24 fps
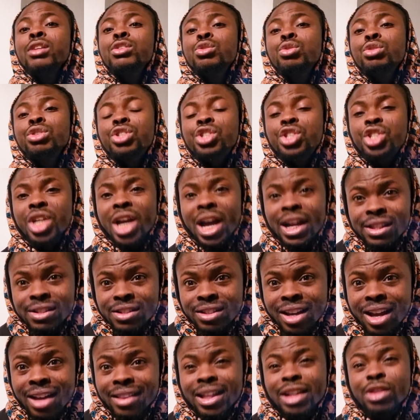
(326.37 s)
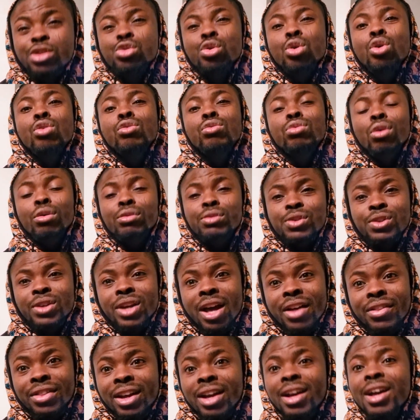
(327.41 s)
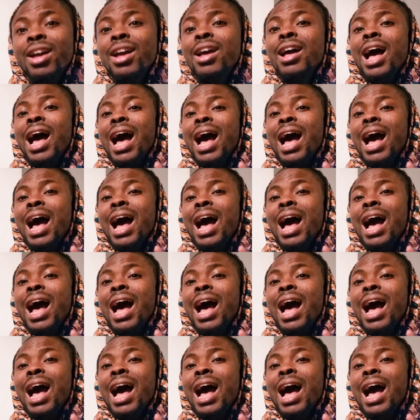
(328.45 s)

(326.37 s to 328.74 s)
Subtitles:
to share together, to grow together,